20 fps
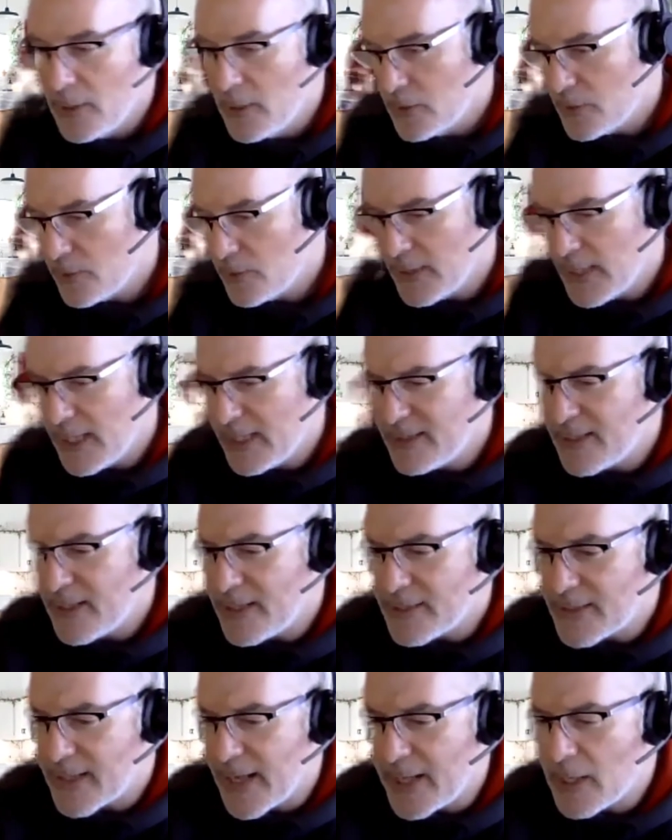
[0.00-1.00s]
So
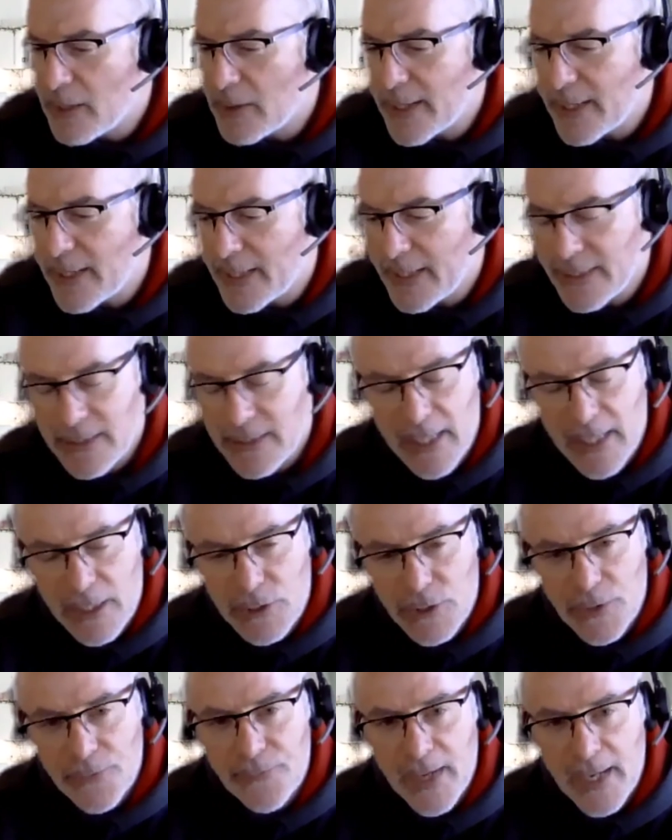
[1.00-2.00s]
it's kind of like an
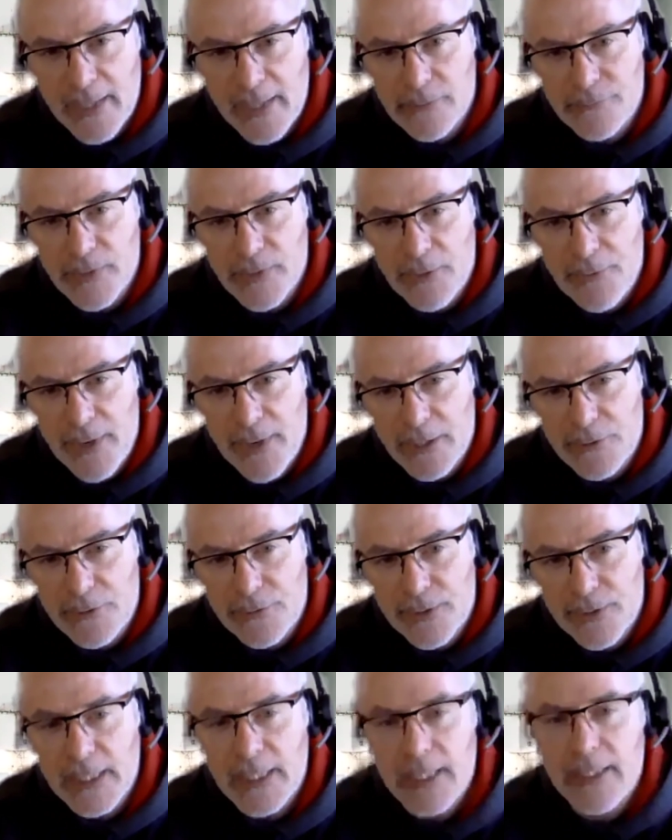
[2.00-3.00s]
extension of Active
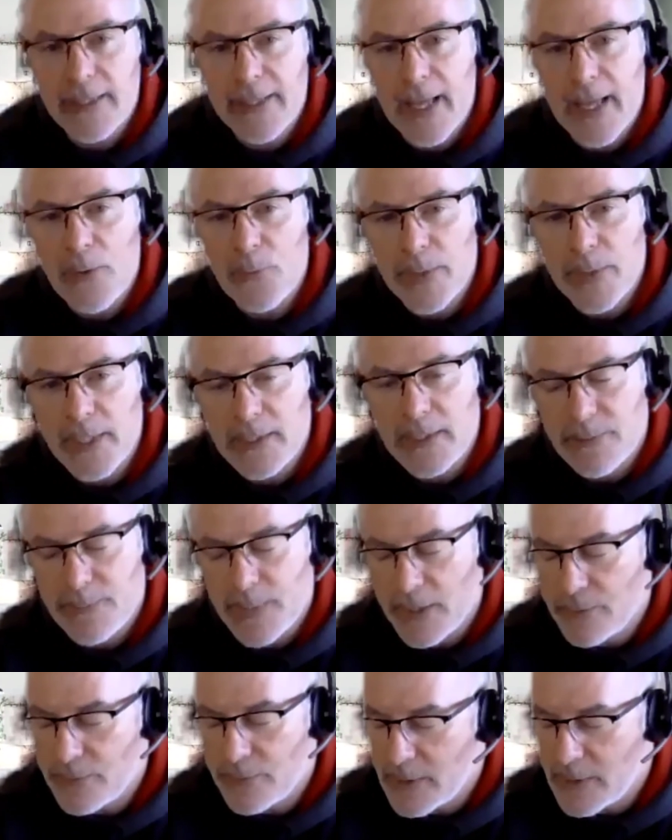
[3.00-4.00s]
Directory in that way to be
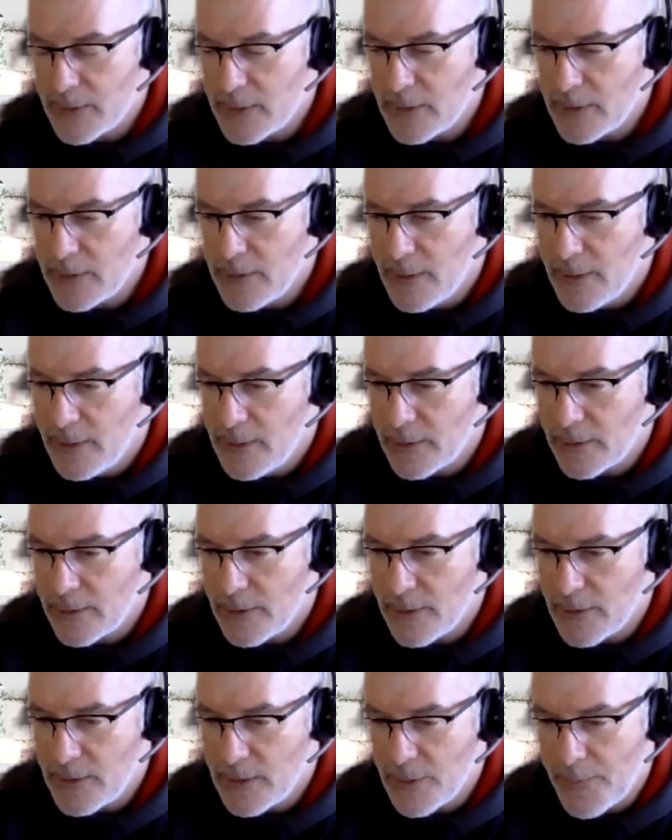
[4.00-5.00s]
able
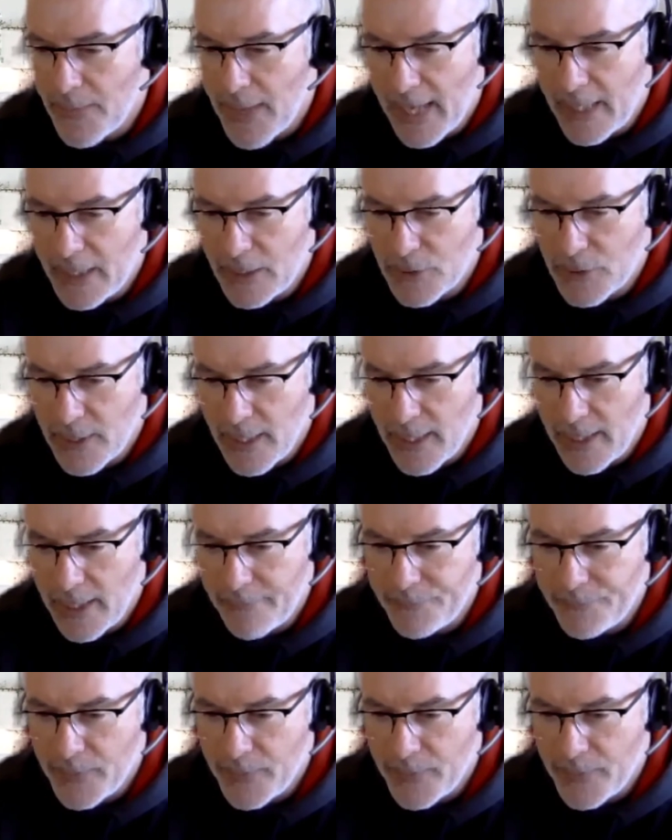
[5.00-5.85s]
to manage that.